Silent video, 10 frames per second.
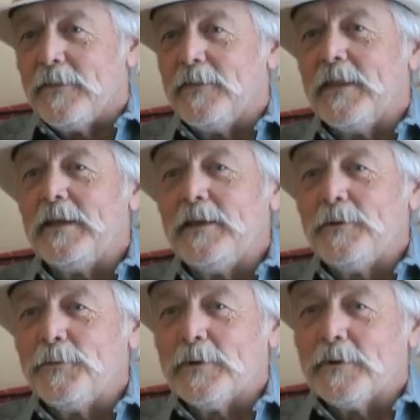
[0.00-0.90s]
They
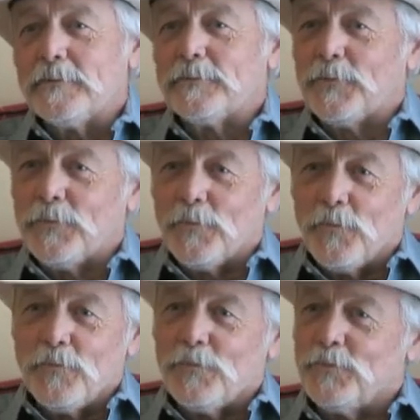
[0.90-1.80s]
will
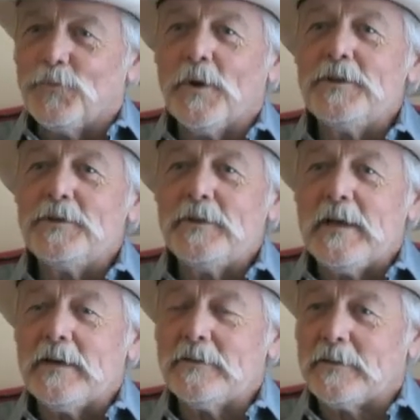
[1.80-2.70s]
run you
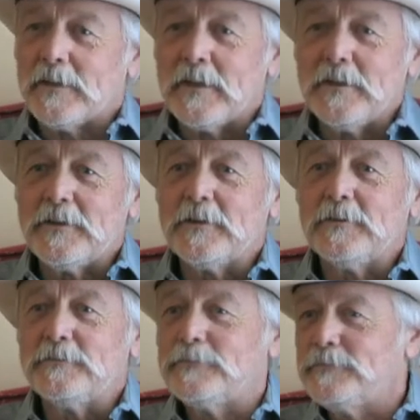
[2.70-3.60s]
down, kick
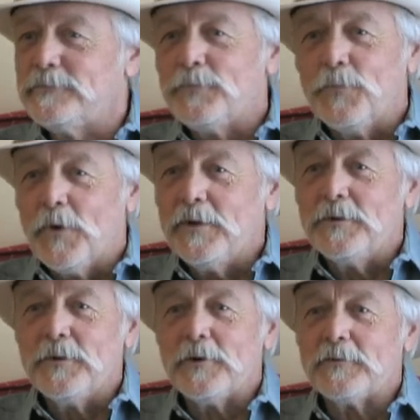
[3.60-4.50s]
you, run
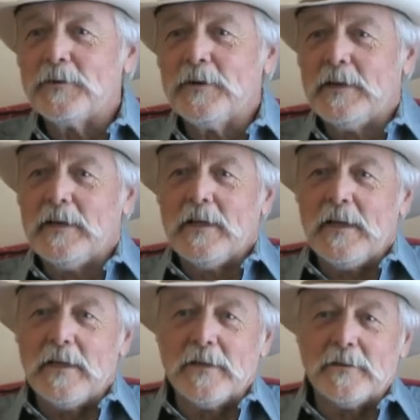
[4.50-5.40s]
you over,
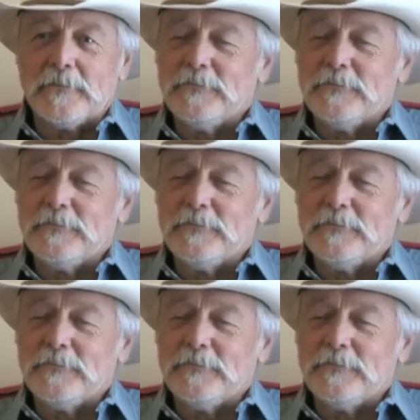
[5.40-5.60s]
and